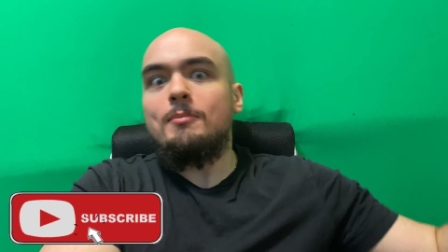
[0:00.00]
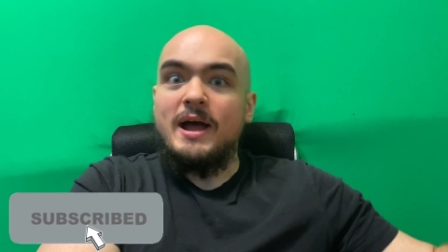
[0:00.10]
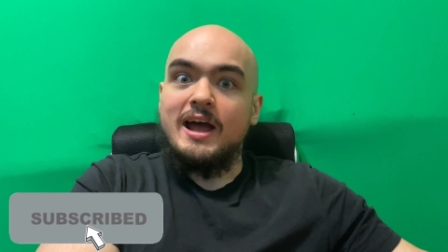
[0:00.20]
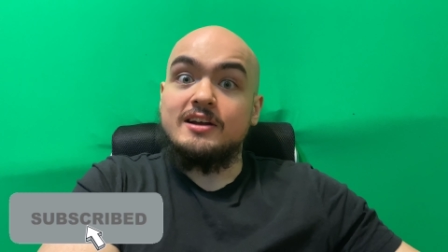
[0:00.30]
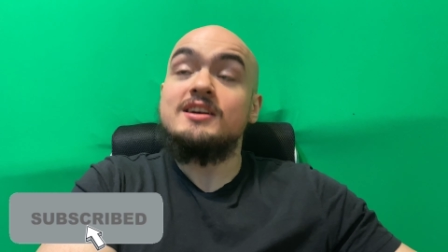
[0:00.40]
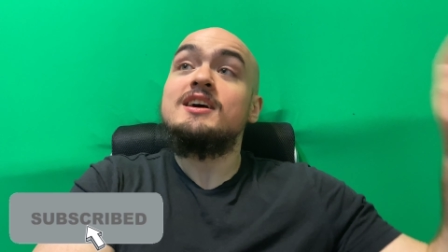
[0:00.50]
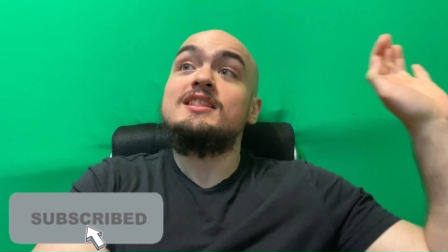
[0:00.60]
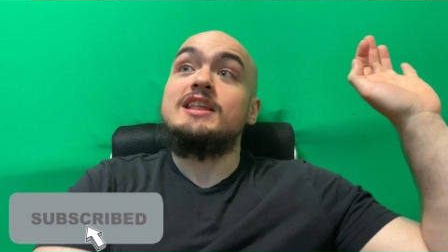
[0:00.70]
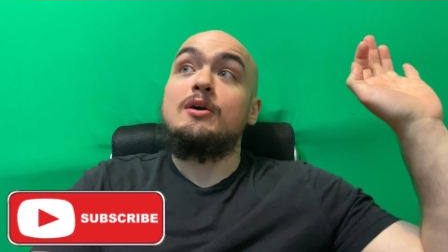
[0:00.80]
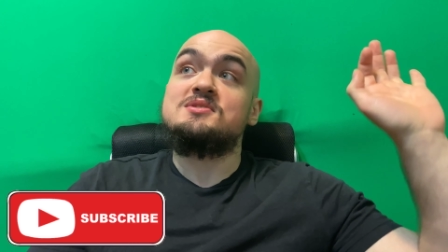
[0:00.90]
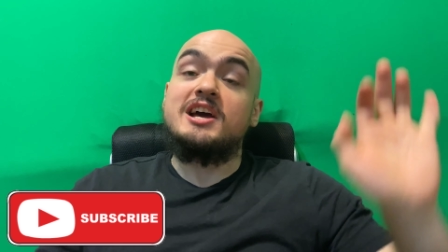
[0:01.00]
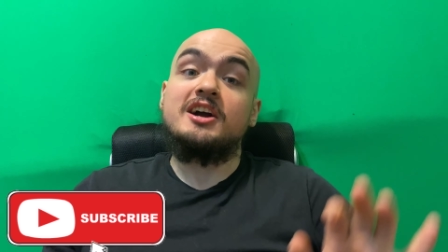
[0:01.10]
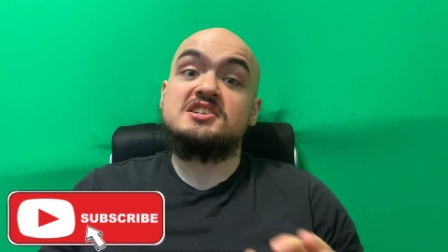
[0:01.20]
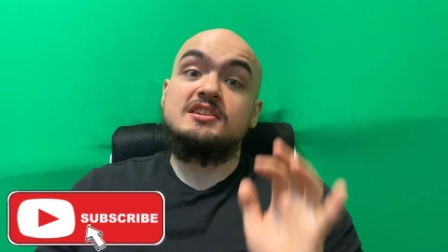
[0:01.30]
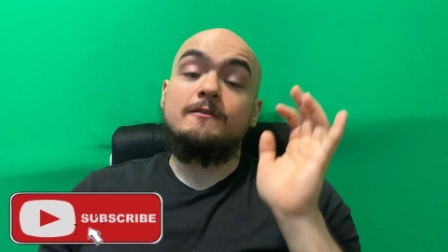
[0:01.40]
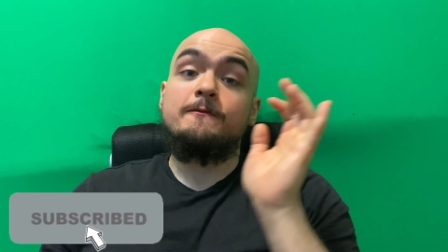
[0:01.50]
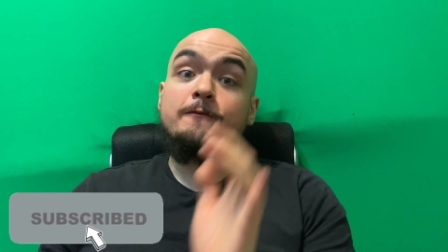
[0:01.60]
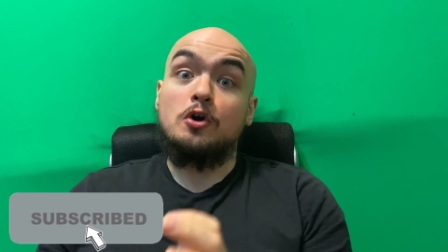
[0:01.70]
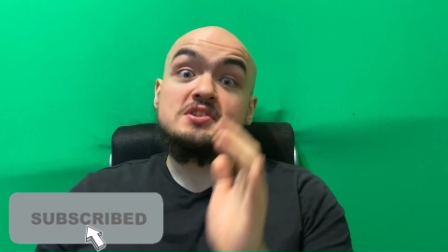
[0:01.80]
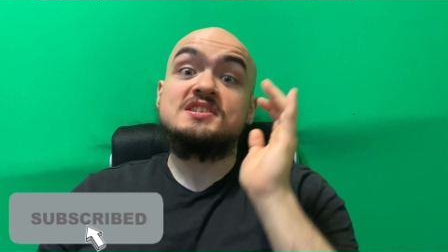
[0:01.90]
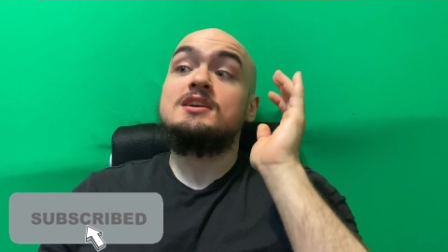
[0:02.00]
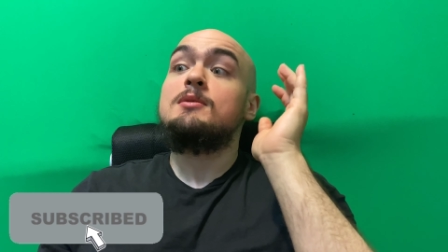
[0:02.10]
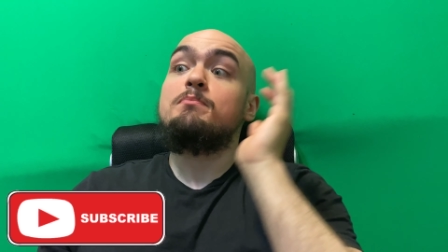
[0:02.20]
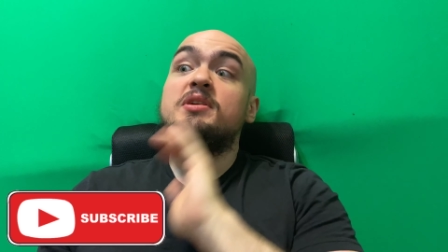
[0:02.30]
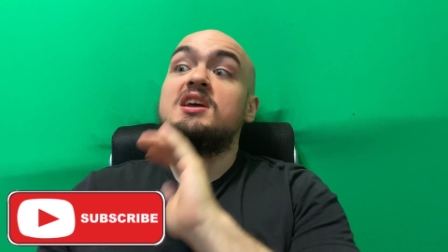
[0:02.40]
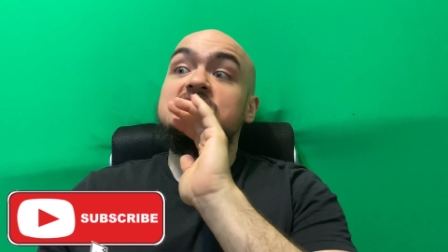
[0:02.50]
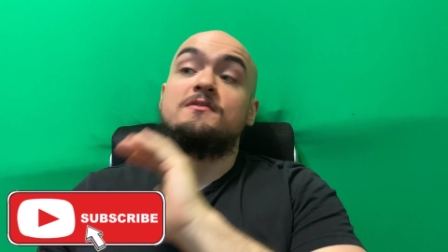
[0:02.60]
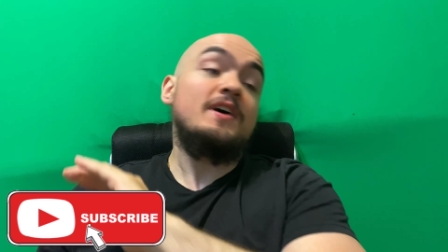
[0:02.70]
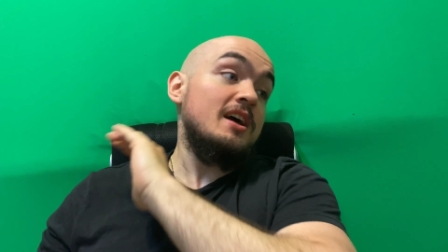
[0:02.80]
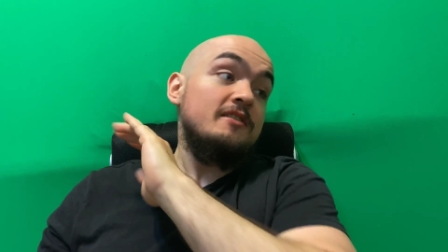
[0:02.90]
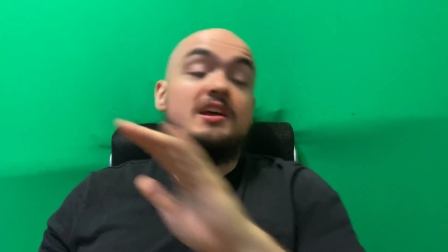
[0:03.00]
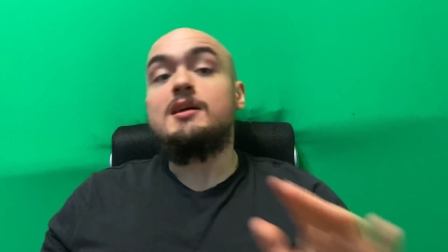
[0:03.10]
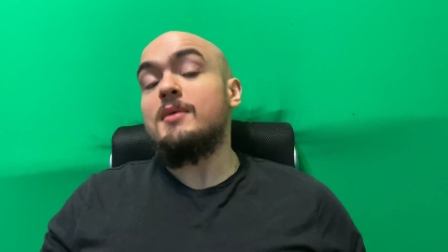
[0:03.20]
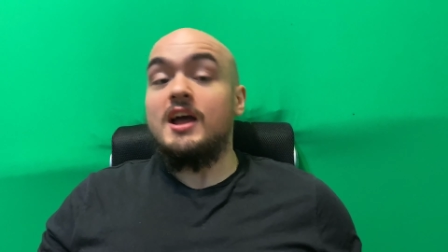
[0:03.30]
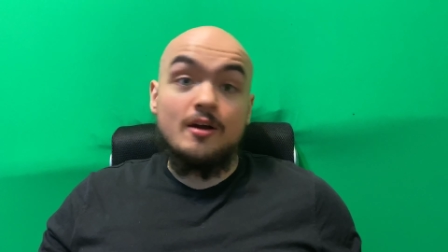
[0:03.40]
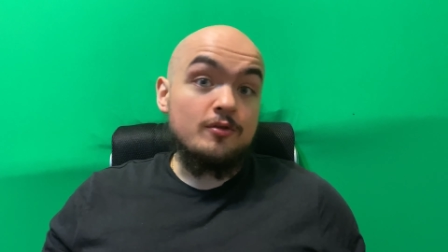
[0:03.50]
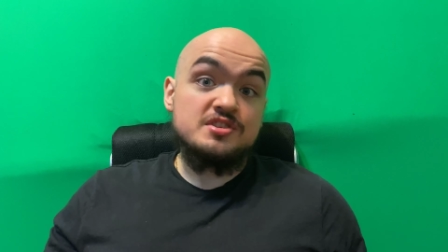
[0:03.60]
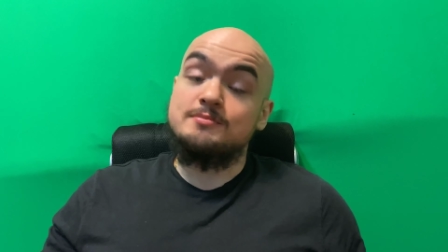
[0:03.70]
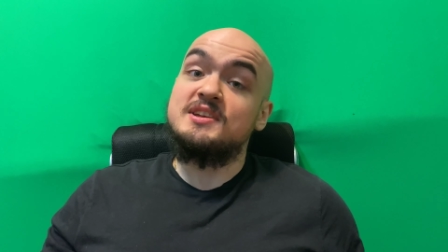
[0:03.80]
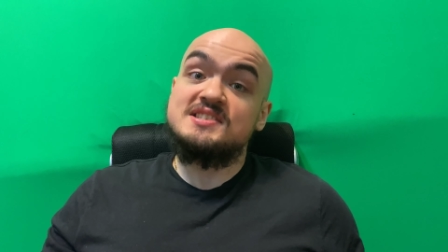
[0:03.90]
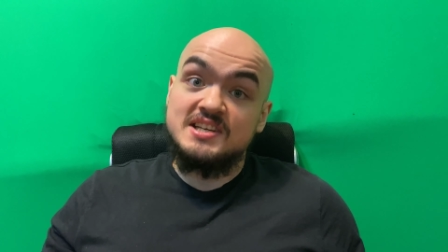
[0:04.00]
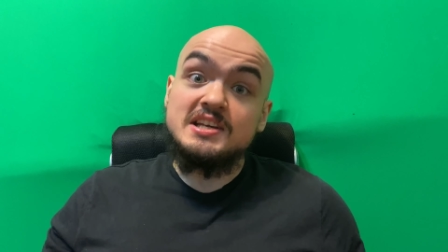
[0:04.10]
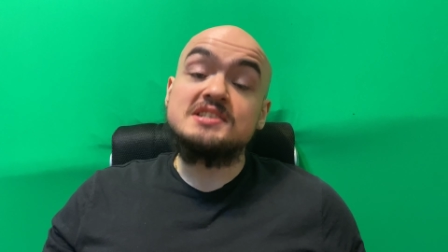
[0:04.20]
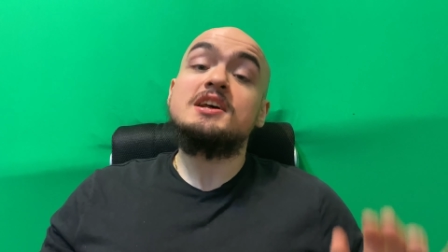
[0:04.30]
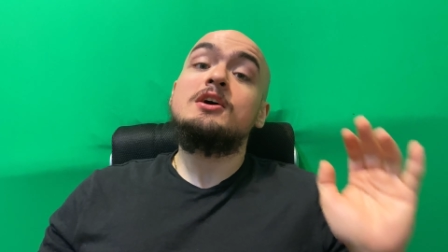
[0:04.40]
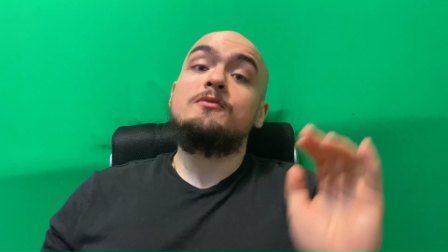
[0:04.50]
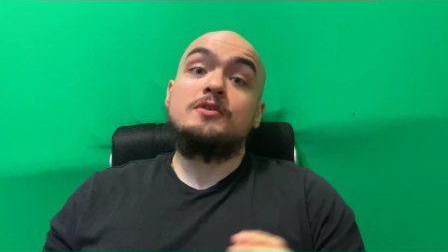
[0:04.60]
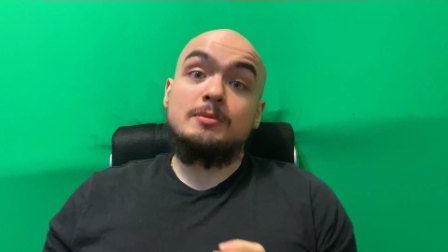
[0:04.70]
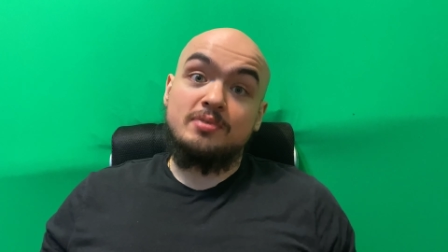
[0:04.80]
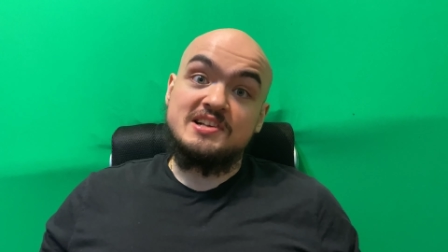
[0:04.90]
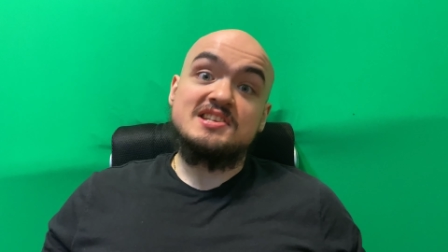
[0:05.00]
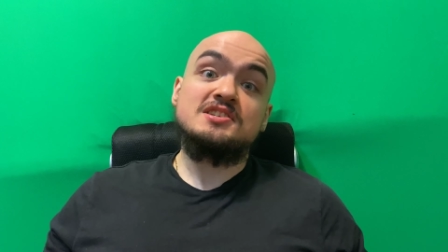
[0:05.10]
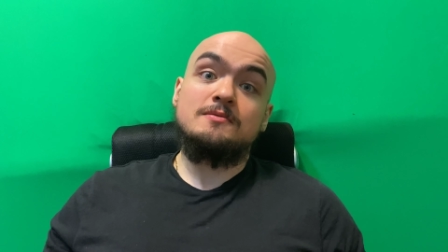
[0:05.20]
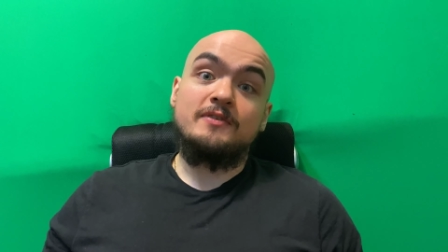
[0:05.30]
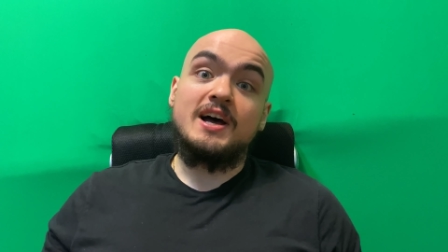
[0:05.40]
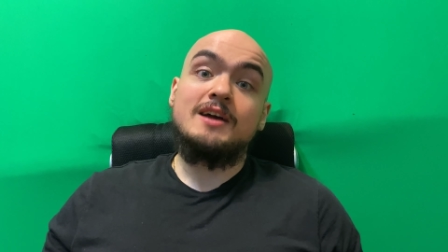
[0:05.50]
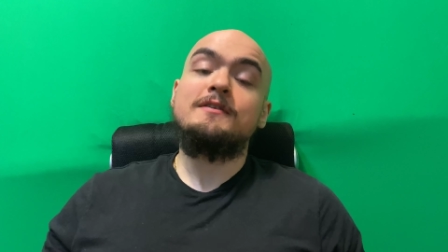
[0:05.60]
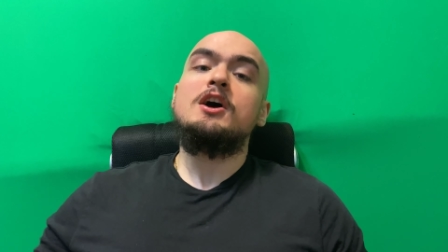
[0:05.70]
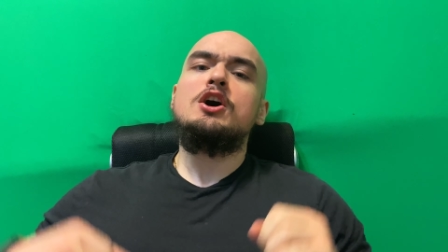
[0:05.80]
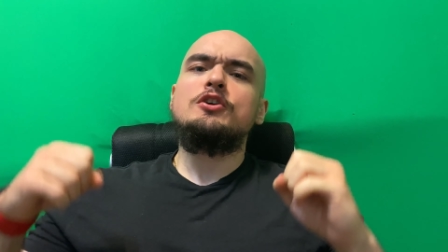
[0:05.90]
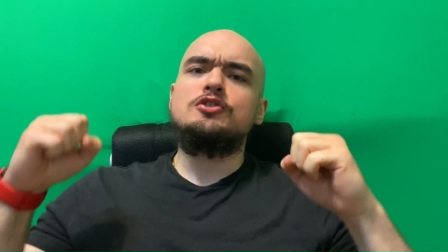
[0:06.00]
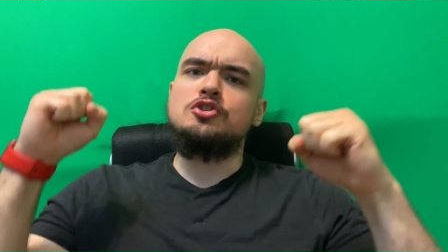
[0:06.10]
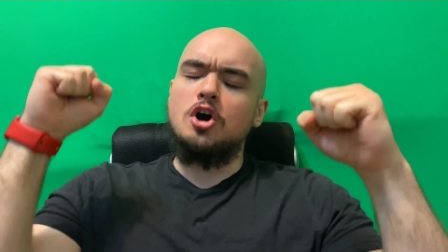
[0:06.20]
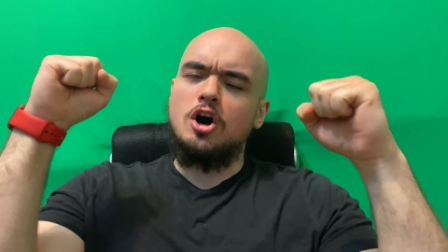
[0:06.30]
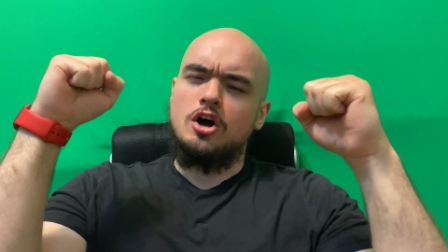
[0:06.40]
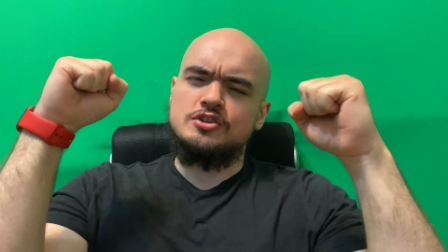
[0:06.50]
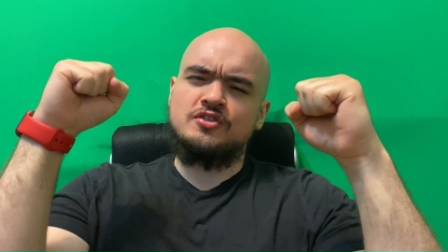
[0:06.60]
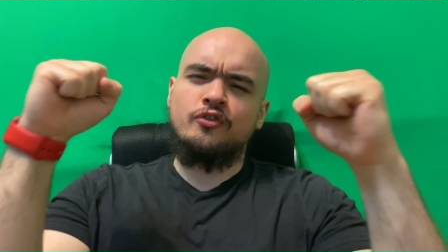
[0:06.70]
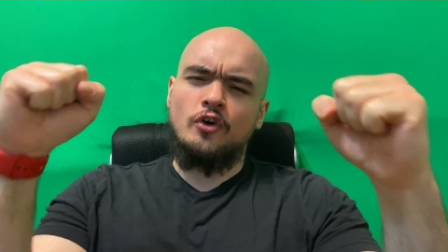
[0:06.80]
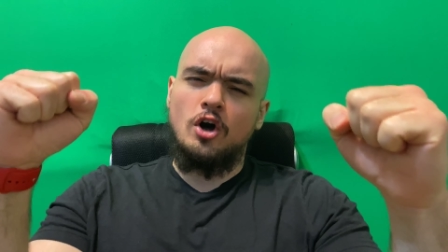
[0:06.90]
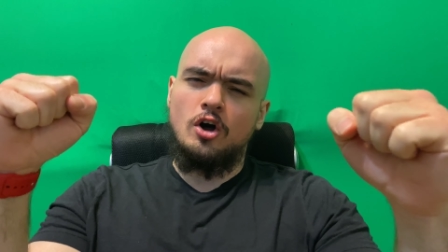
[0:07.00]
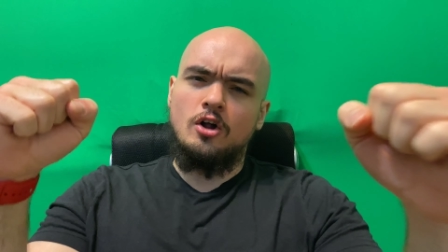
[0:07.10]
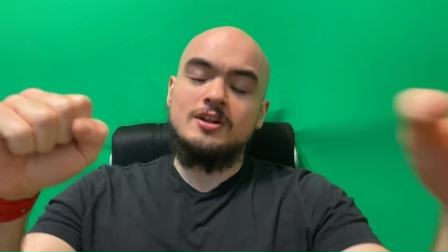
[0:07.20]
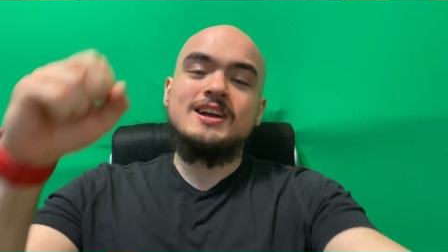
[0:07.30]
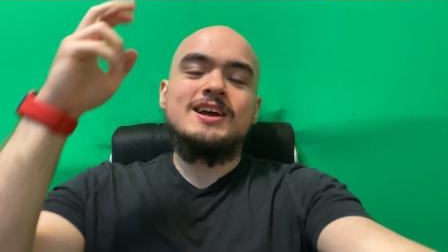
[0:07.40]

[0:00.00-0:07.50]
back. That was actually the first PS5 game ever to be teased for the PlayStation 5, God's Fall.